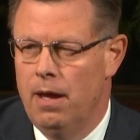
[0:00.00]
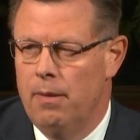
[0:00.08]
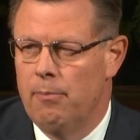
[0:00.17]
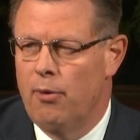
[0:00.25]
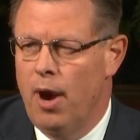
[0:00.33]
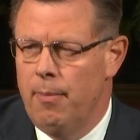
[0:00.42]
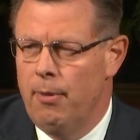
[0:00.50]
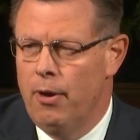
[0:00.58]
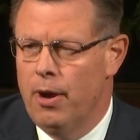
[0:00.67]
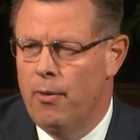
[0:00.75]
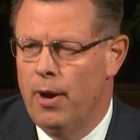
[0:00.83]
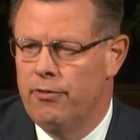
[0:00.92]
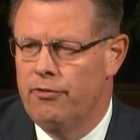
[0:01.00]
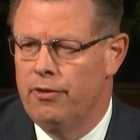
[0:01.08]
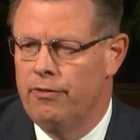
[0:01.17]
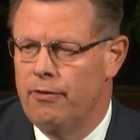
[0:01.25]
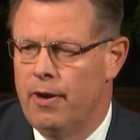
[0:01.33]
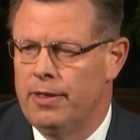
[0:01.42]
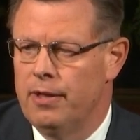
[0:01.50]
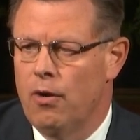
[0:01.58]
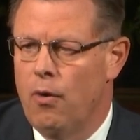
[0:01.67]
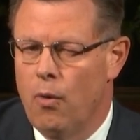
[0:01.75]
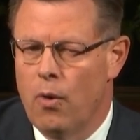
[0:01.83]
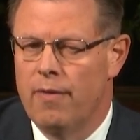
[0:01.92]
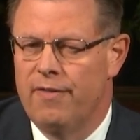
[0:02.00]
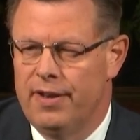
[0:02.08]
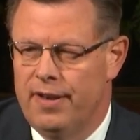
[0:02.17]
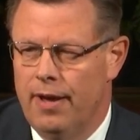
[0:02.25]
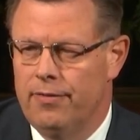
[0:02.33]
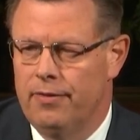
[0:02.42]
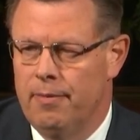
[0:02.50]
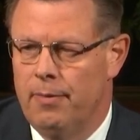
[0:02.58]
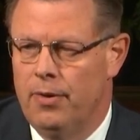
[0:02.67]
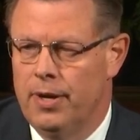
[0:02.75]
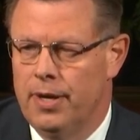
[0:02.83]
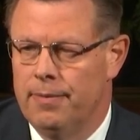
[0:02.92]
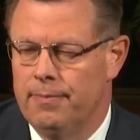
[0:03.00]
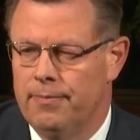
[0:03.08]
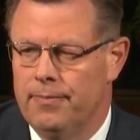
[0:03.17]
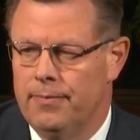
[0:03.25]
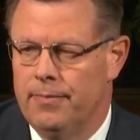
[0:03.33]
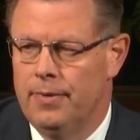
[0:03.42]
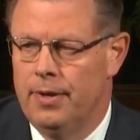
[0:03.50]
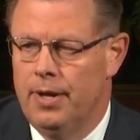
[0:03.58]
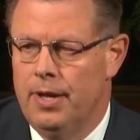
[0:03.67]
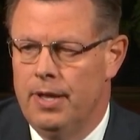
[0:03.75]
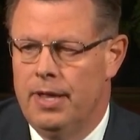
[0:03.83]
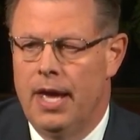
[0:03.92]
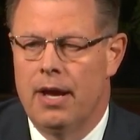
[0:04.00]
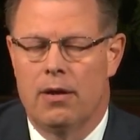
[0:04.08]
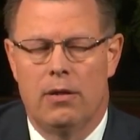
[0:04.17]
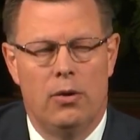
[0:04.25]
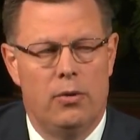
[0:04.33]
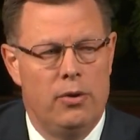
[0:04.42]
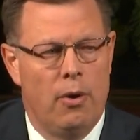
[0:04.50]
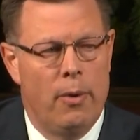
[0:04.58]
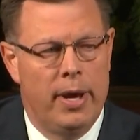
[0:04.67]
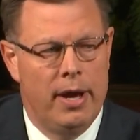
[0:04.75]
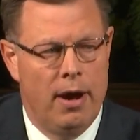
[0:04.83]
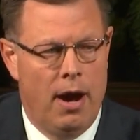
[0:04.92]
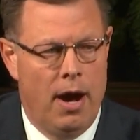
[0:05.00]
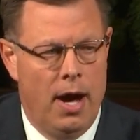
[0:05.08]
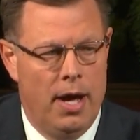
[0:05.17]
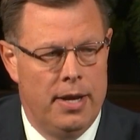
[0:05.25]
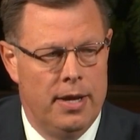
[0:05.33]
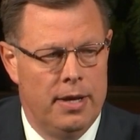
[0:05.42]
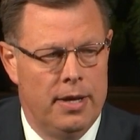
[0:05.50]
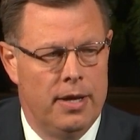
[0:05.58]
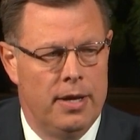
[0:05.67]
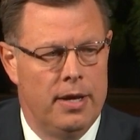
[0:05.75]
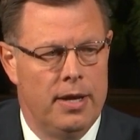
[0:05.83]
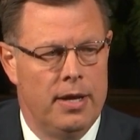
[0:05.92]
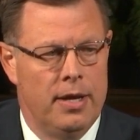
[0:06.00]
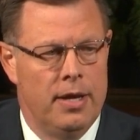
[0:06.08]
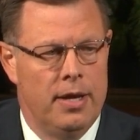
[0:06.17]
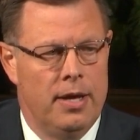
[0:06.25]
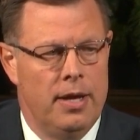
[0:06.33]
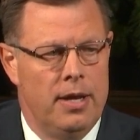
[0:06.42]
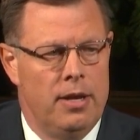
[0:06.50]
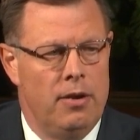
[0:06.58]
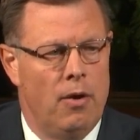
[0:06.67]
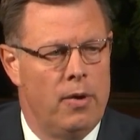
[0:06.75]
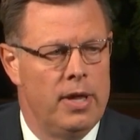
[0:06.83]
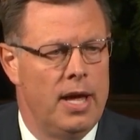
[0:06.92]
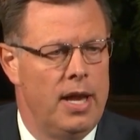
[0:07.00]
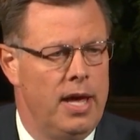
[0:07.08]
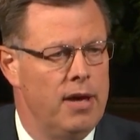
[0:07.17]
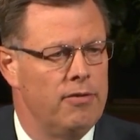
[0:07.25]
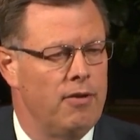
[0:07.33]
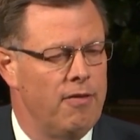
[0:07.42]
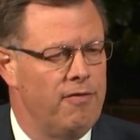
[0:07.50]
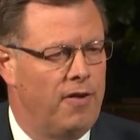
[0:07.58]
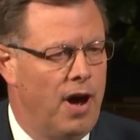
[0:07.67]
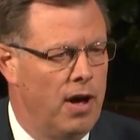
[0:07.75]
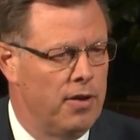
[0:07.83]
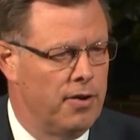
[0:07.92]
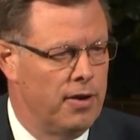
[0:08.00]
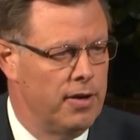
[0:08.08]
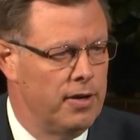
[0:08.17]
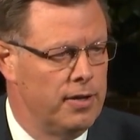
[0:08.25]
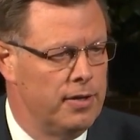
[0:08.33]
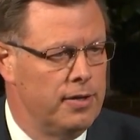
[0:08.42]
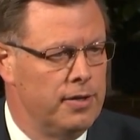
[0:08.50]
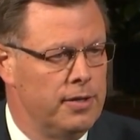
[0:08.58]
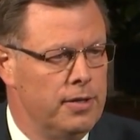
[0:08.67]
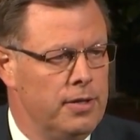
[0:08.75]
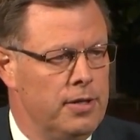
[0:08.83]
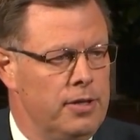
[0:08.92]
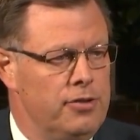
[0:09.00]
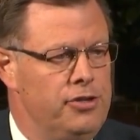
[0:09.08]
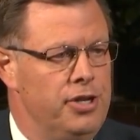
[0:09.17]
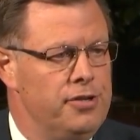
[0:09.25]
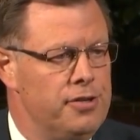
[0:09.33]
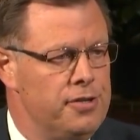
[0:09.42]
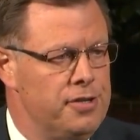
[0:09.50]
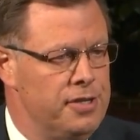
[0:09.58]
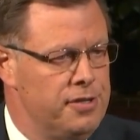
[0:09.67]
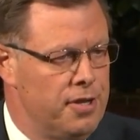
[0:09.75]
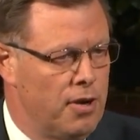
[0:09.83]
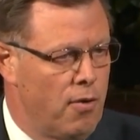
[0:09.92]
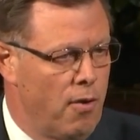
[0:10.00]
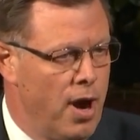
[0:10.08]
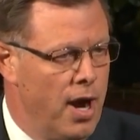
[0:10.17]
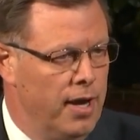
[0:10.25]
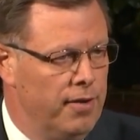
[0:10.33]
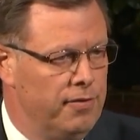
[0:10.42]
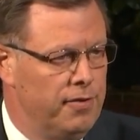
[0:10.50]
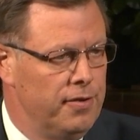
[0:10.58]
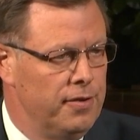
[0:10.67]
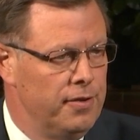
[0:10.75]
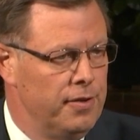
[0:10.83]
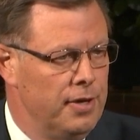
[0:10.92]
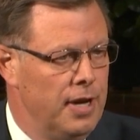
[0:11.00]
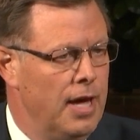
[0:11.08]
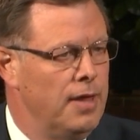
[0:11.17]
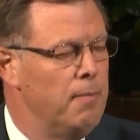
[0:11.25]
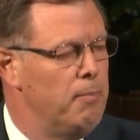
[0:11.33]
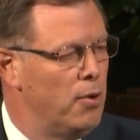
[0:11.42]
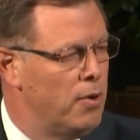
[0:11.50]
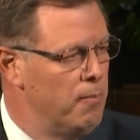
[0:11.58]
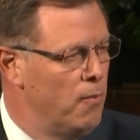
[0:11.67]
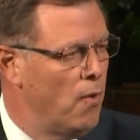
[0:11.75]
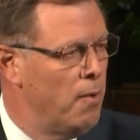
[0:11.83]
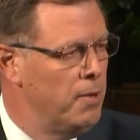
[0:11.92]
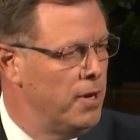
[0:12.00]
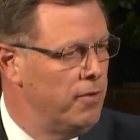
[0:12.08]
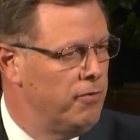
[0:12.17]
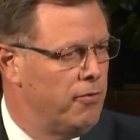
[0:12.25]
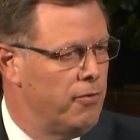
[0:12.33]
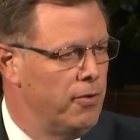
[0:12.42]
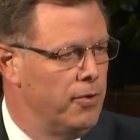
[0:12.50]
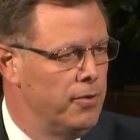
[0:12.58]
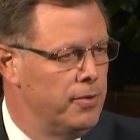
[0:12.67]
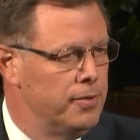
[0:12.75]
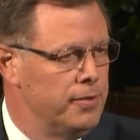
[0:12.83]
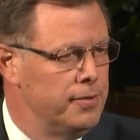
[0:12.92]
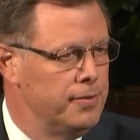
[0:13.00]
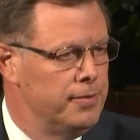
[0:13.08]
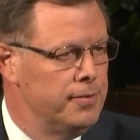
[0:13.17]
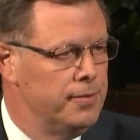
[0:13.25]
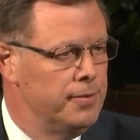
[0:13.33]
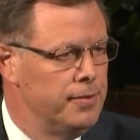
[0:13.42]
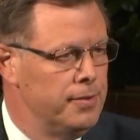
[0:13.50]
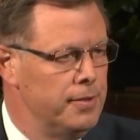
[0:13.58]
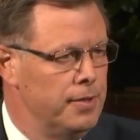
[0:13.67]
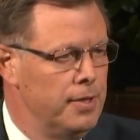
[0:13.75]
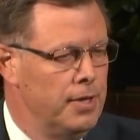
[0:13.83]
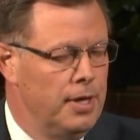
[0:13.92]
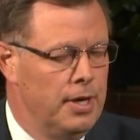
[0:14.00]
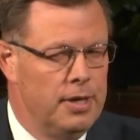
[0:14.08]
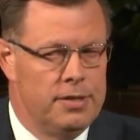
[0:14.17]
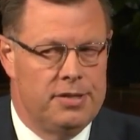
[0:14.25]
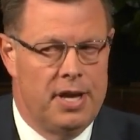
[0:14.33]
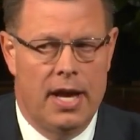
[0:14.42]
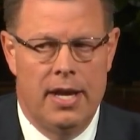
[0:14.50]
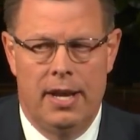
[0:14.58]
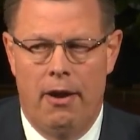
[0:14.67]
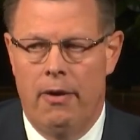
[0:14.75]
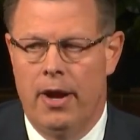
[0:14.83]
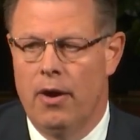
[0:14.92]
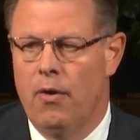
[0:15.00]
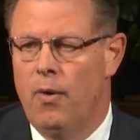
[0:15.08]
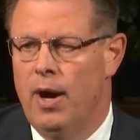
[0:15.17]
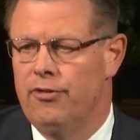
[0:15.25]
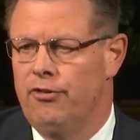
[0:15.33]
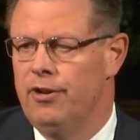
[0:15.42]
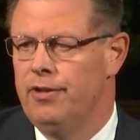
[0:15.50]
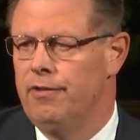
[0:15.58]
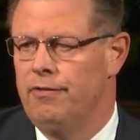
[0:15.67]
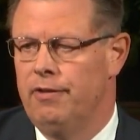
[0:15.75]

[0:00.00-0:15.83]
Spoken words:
Primary questions are at the core of a testimony. They include knowing God, knowing that He is our Father, Jesus is the Christ, and the Book of Mormon is true. Secondary questions